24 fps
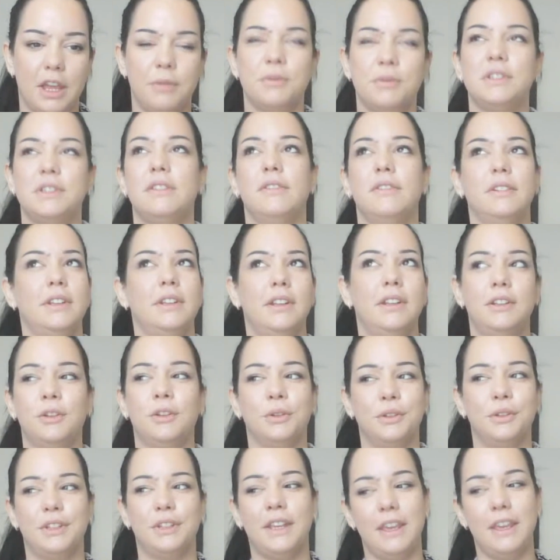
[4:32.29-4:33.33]
even they
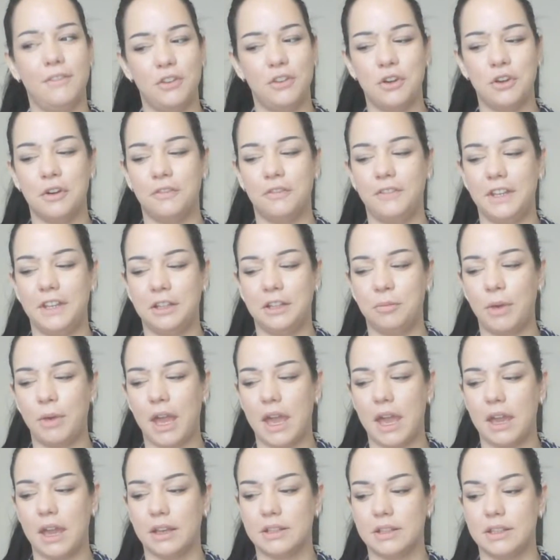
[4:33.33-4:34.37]
don't give you a
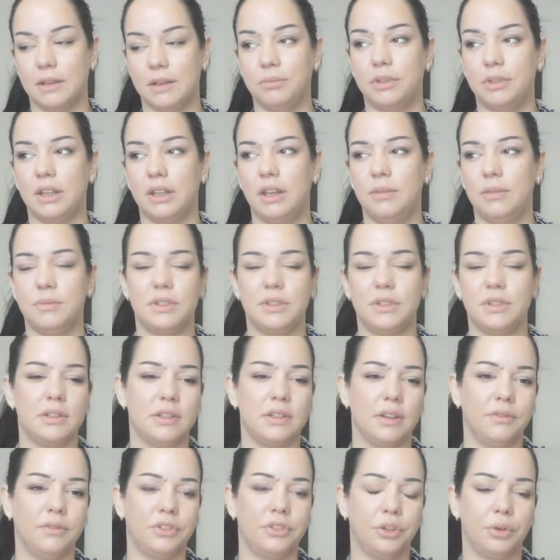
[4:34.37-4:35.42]
feedback. Sometimes it's
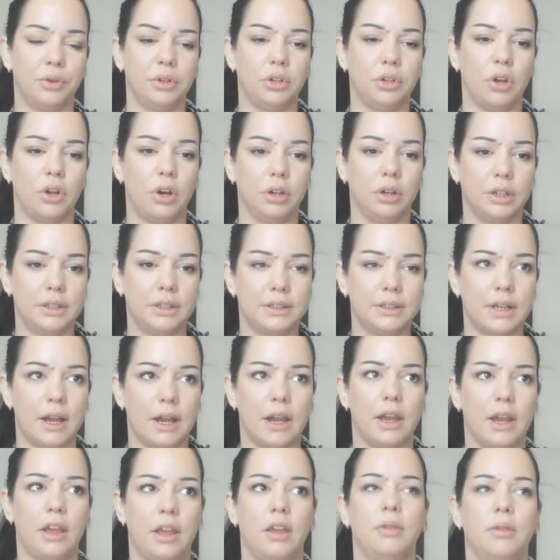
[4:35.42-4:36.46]
after a long
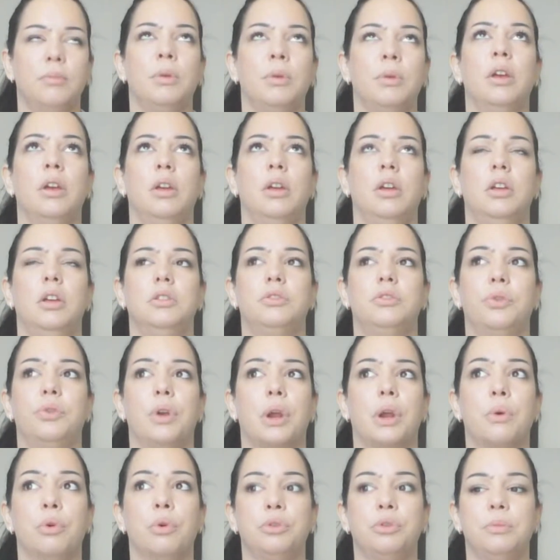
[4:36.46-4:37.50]
time. The
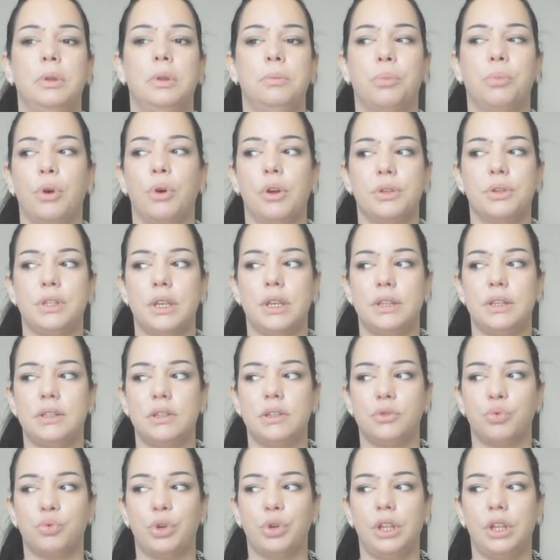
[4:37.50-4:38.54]
recruitment process
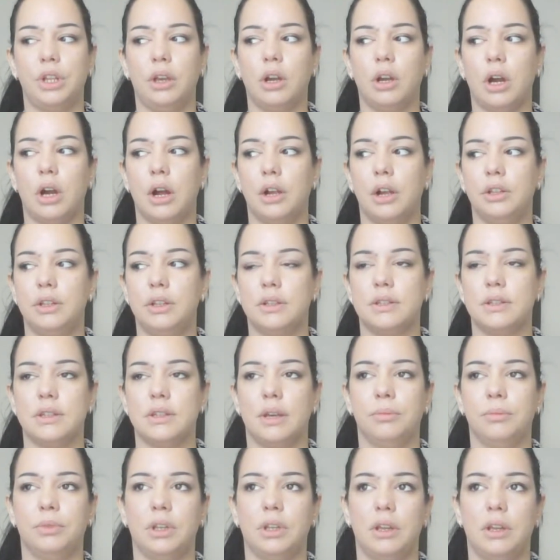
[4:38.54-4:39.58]
is really hard. It's
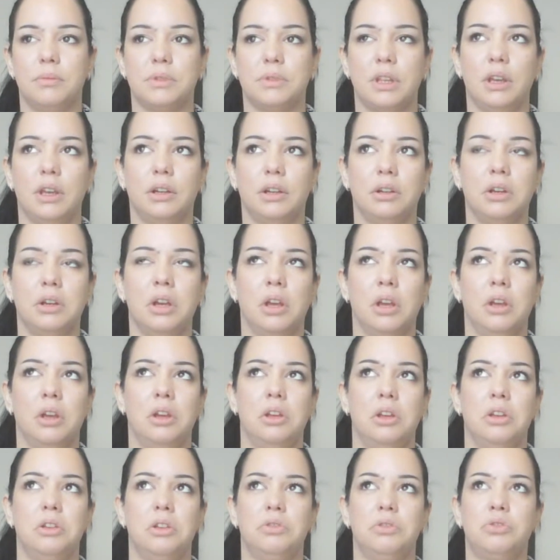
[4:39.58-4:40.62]
sometimes like
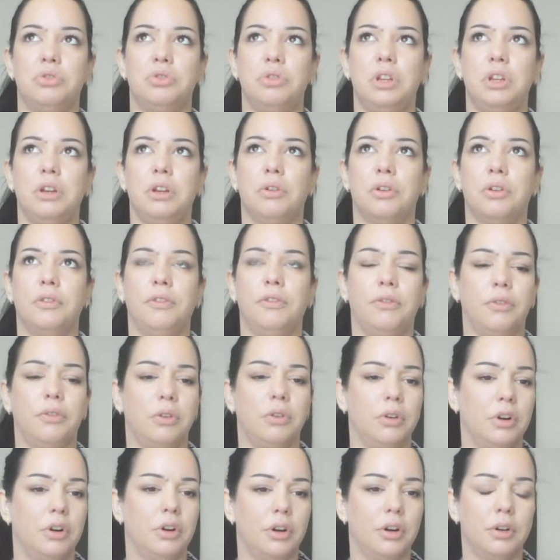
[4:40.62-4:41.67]
3 or
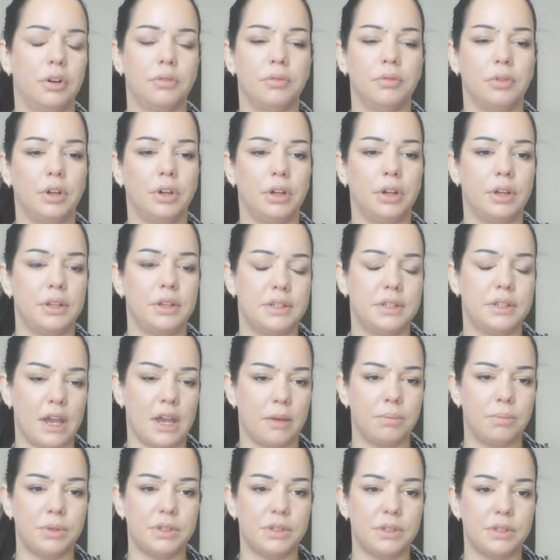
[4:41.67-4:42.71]
4
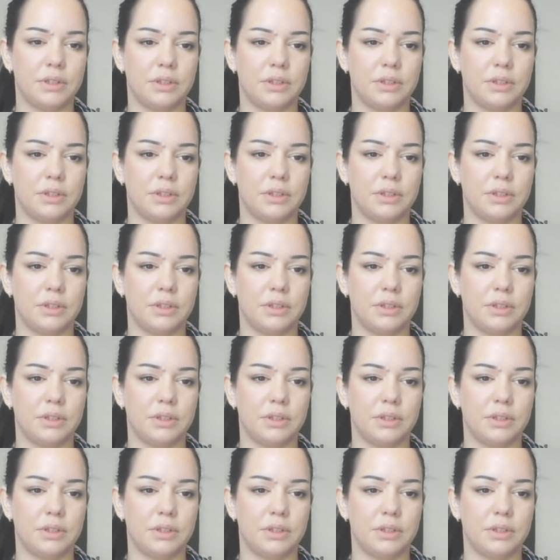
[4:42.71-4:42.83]
steps